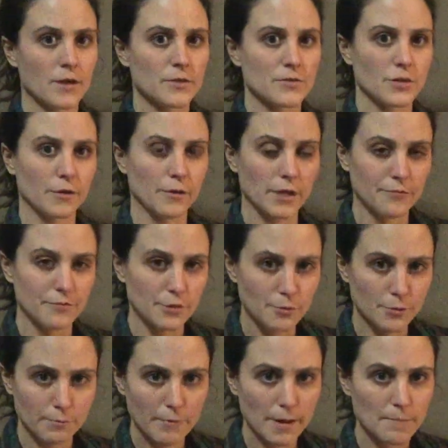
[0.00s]
So if you
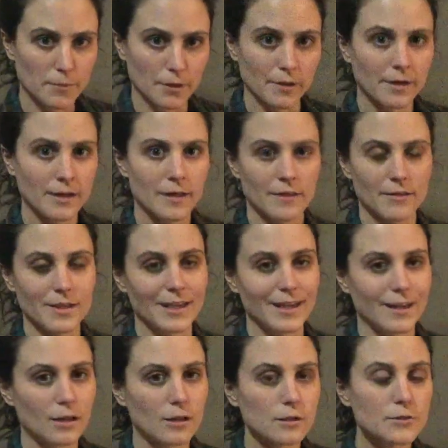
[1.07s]
remember, the
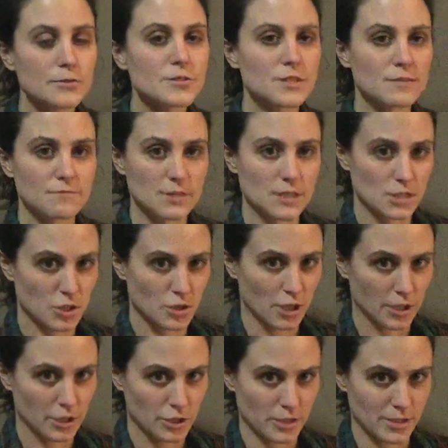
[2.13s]
inclusive
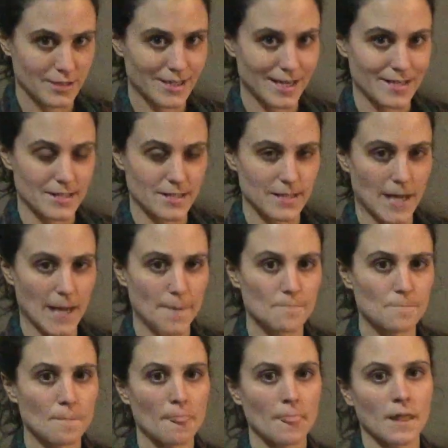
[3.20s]
disjunction says that